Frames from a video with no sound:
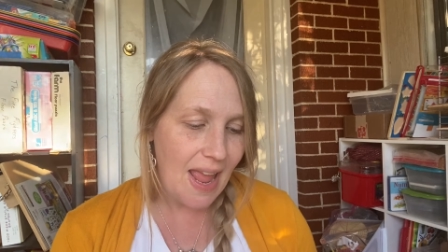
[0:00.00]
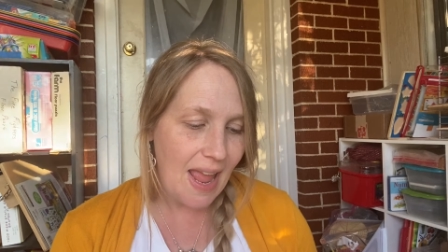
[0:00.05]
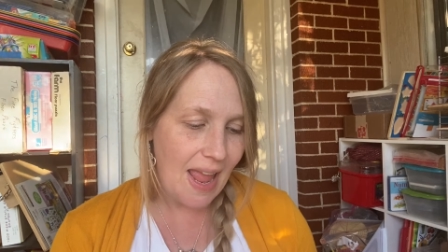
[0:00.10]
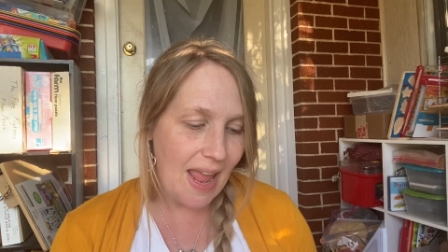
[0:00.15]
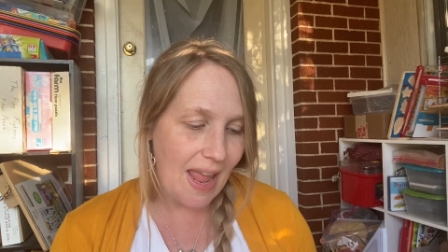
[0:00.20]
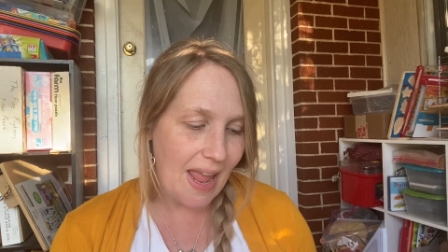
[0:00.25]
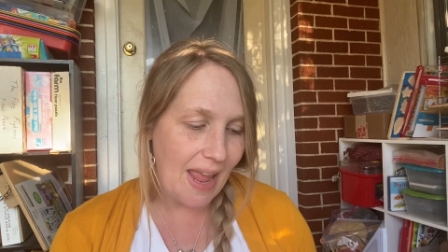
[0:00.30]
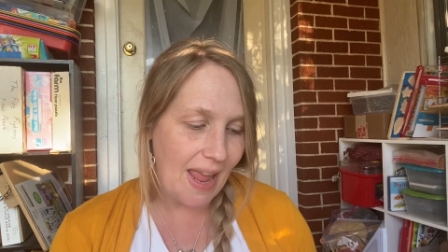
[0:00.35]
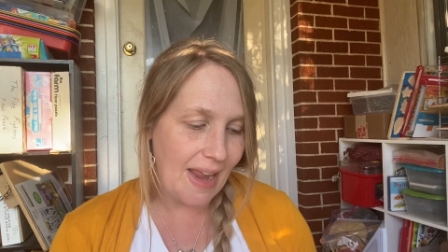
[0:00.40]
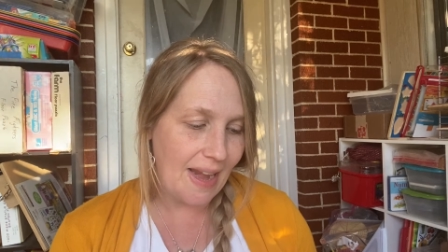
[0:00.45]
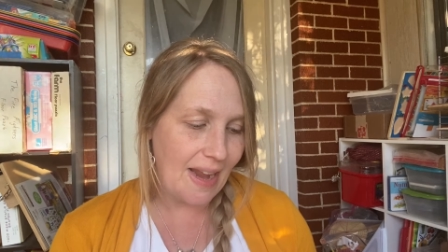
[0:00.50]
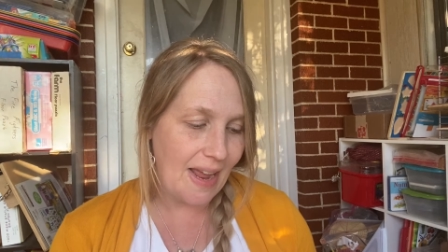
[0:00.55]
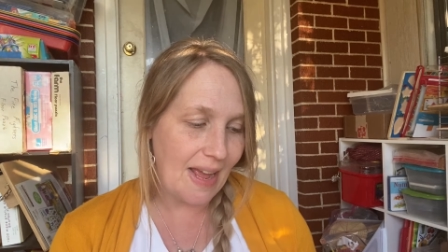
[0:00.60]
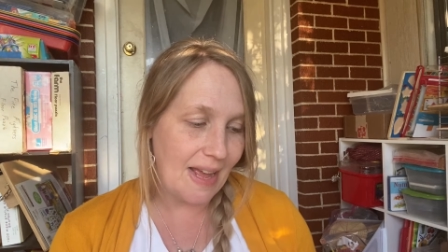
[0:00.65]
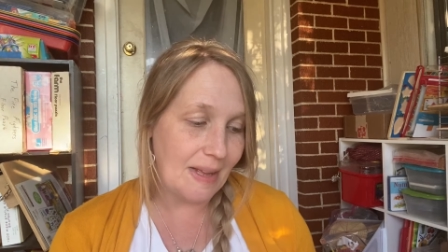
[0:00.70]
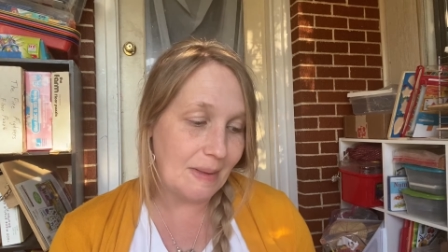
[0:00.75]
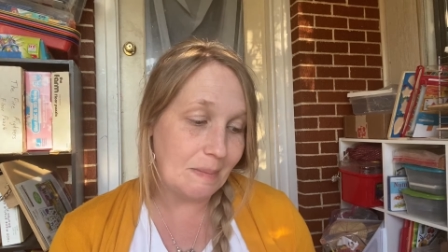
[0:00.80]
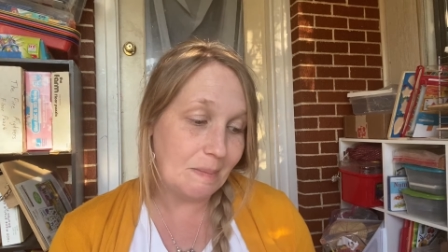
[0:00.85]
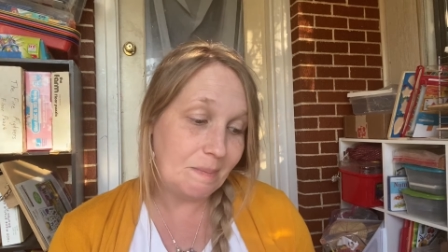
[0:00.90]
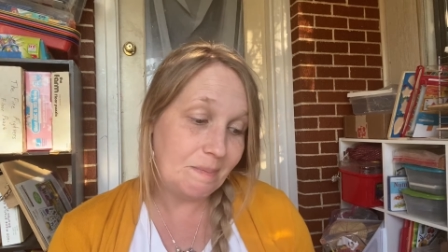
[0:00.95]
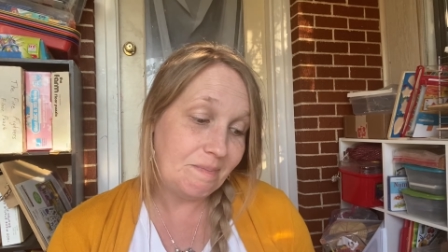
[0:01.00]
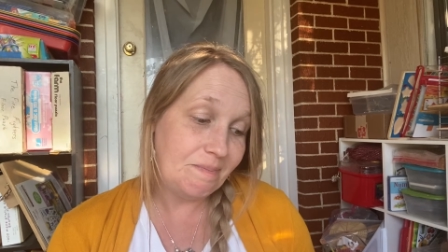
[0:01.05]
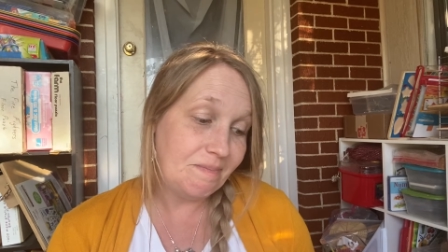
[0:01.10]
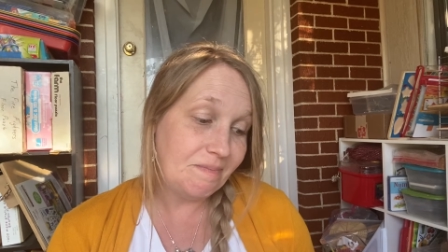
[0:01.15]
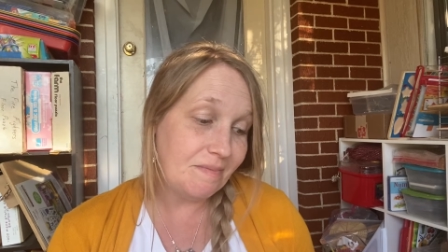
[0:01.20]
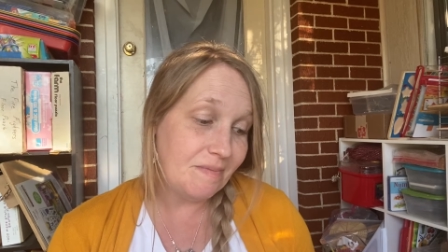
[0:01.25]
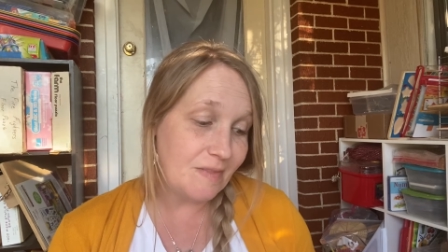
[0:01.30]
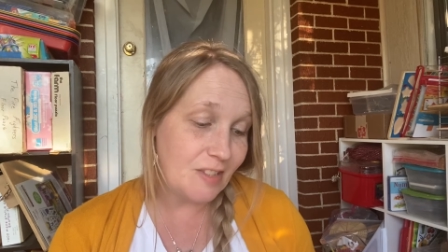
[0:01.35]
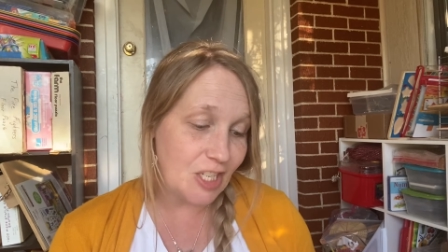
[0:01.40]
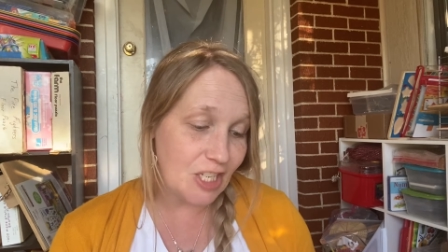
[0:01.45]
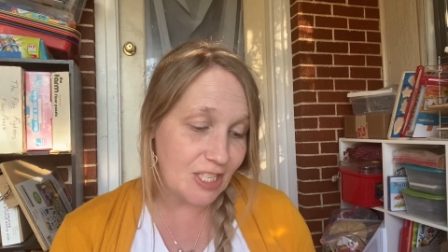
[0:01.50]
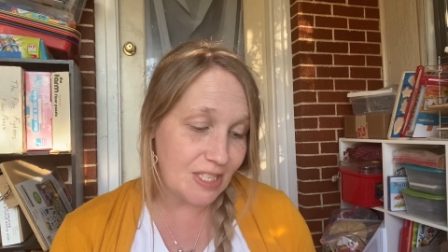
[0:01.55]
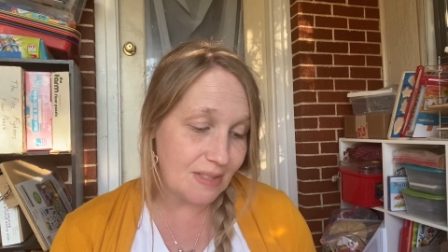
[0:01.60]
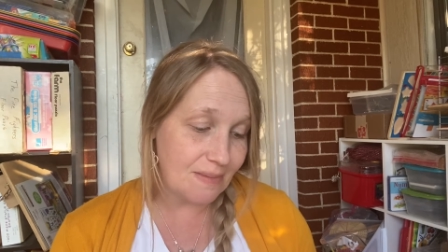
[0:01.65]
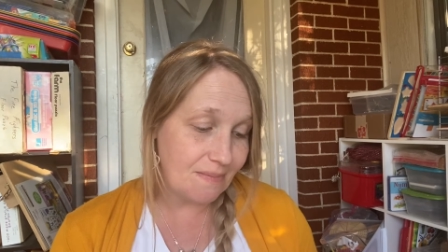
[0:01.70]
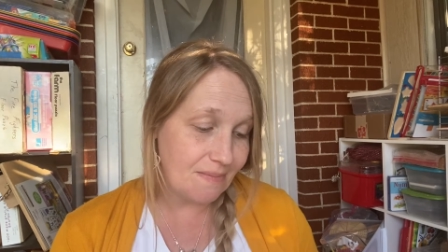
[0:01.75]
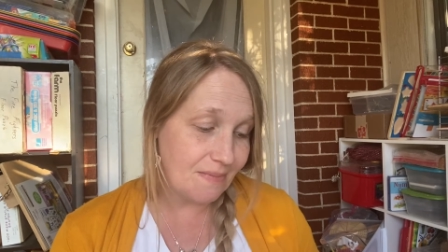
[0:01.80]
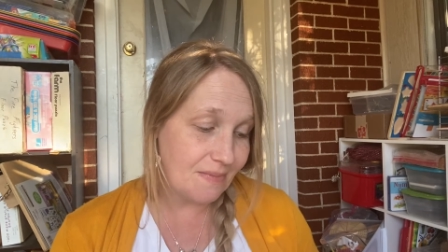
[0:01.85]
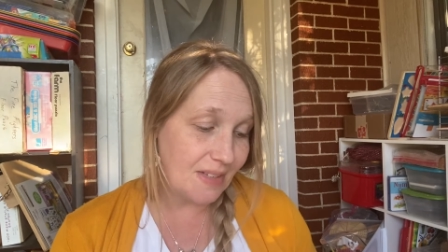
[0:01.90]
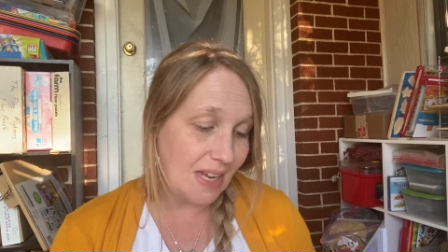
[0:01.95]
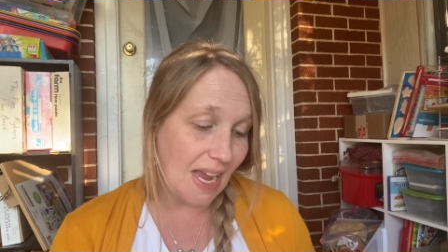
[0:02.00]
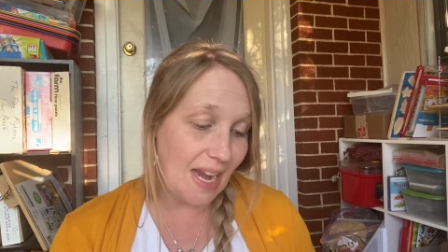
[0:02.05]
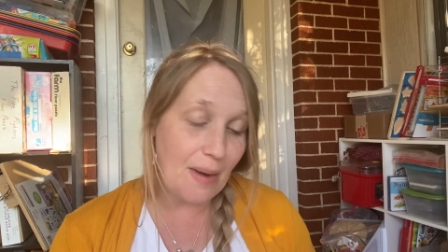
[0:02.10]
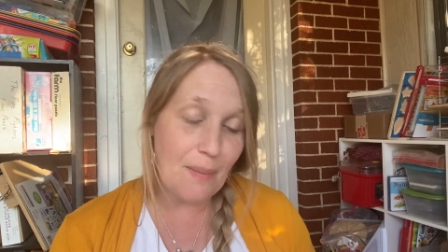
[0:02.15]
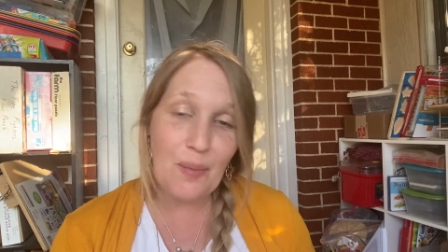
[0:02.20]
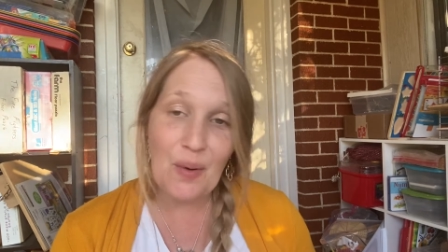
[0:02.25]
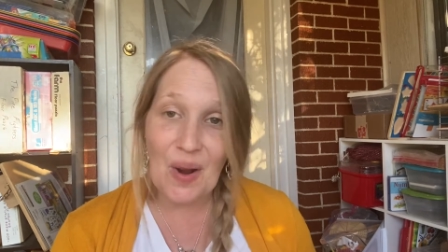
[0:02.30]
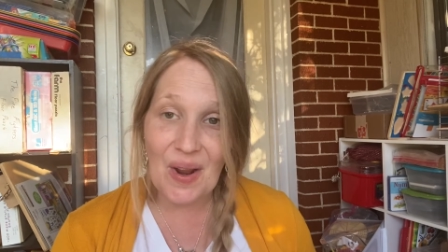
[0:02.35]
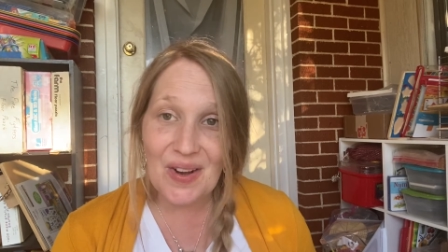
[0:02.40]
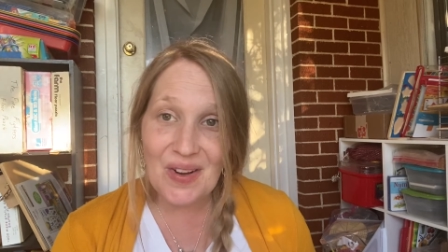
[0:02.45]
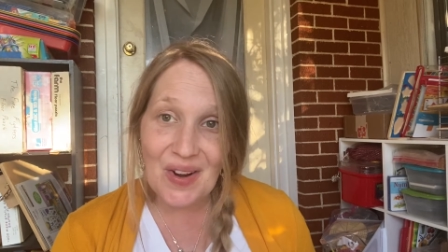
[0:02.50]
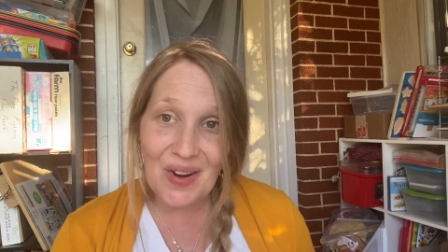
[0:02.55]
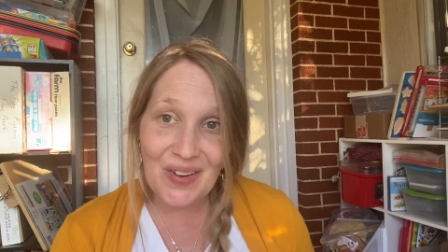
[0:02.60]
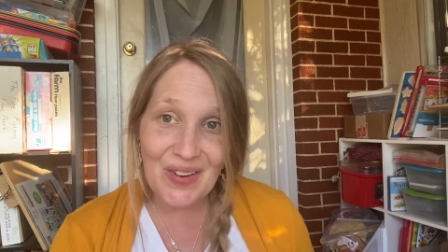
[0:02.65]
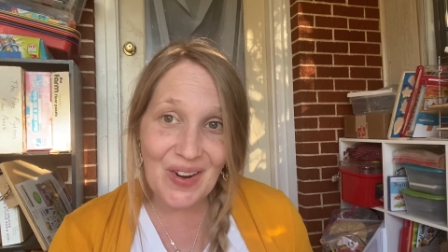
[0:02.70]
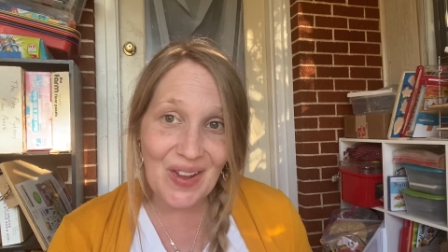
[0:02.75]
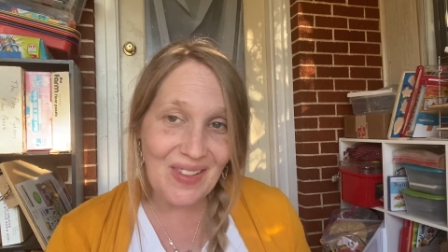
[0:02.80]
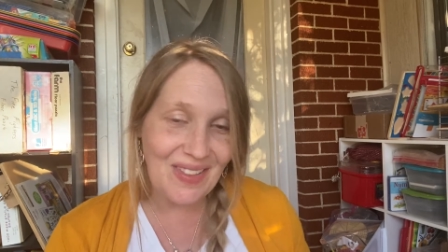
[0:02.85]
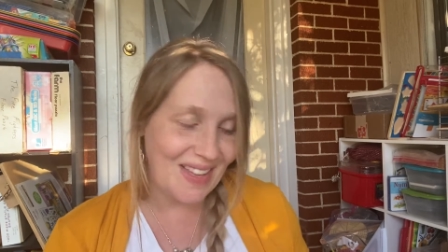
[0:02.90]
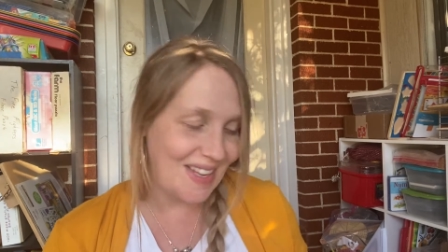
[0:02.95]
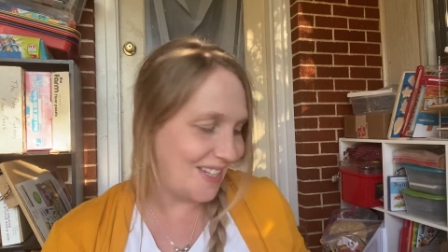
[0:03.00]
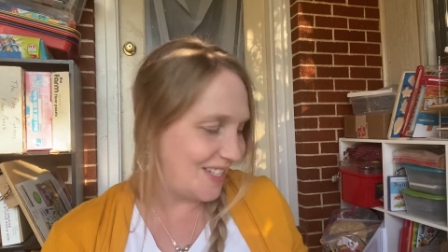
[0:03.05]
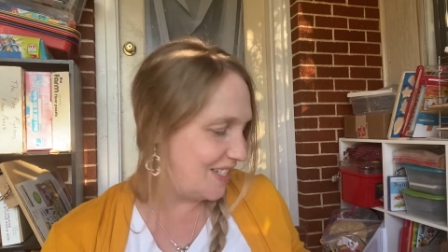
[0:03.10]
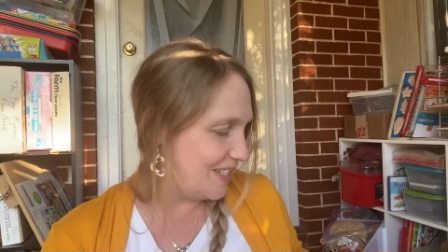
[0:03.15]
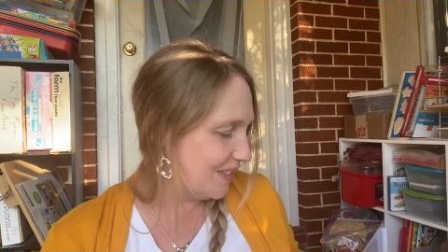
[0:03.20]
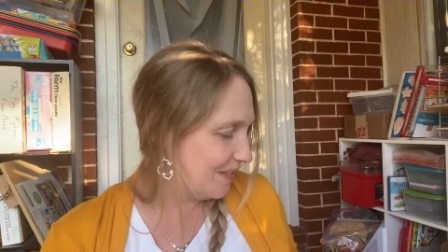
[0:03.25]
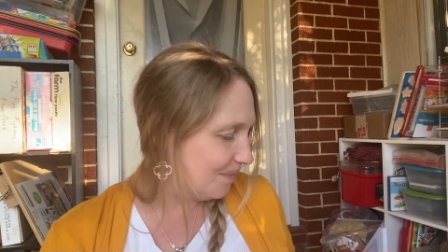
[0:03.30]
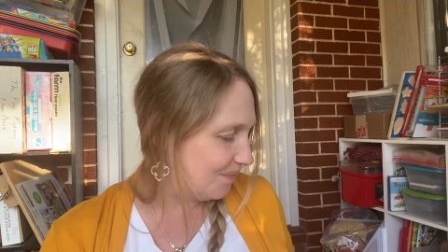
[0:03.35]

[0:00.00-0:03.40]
and just kind of broaden our knowledge.